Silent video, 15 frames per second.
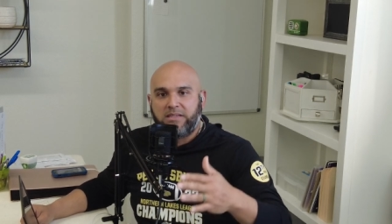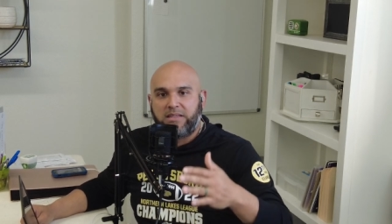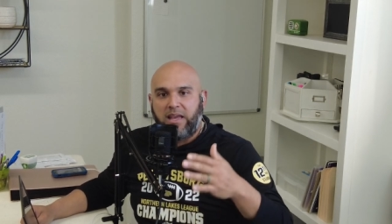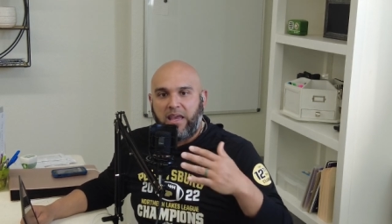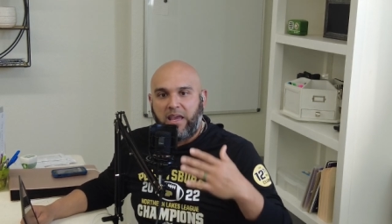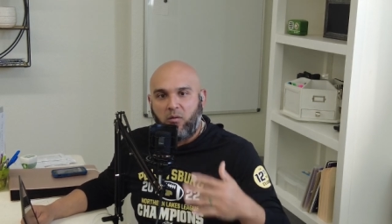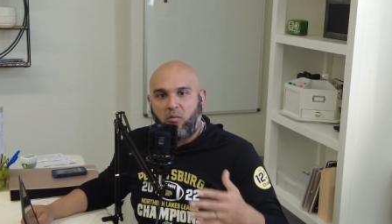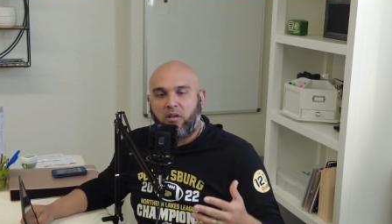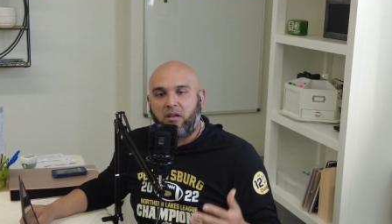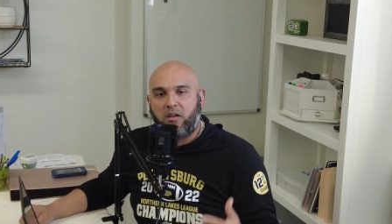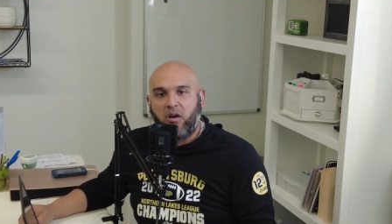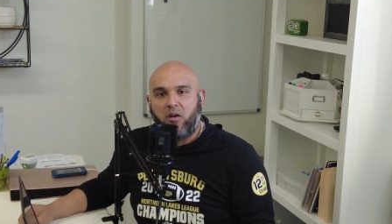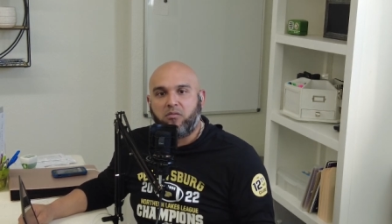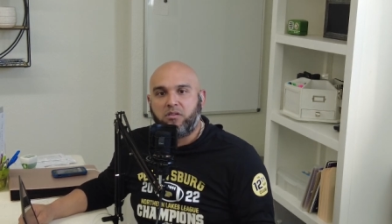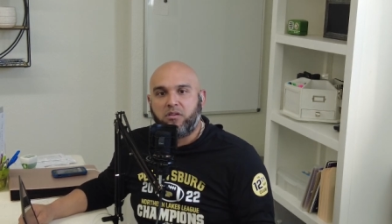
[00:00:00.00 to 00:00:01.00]
that he wanted to
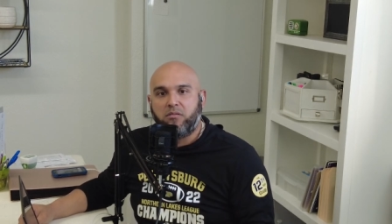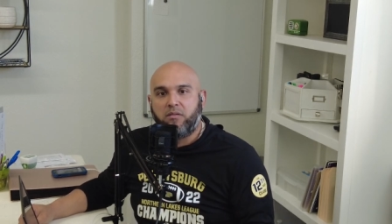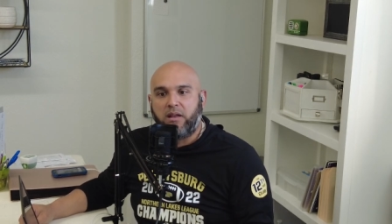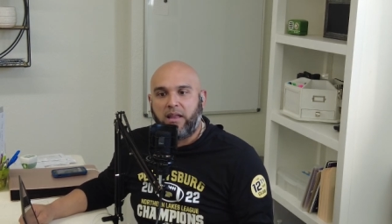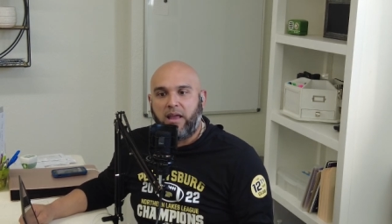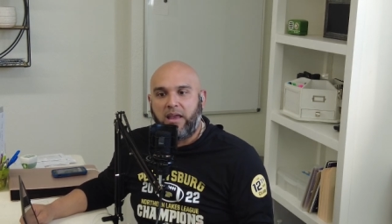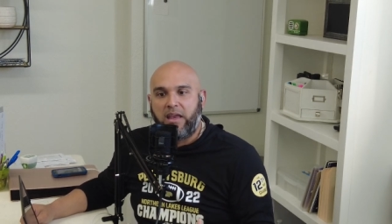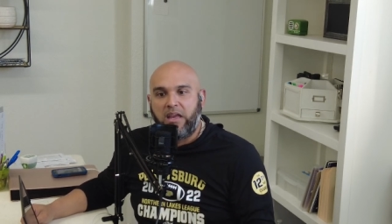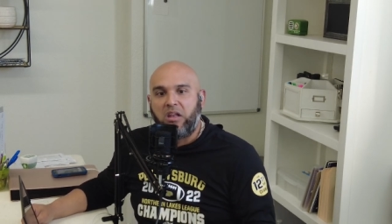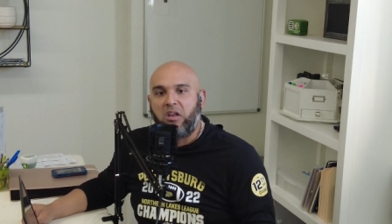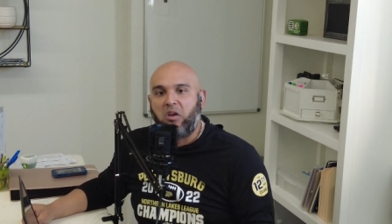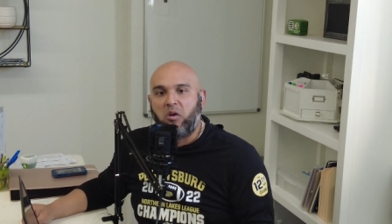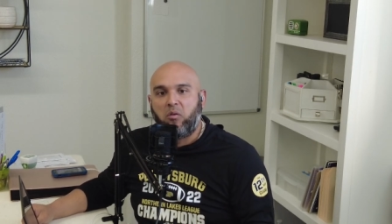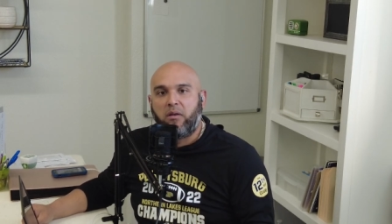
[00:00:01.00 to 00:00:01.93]
go to and that he knew.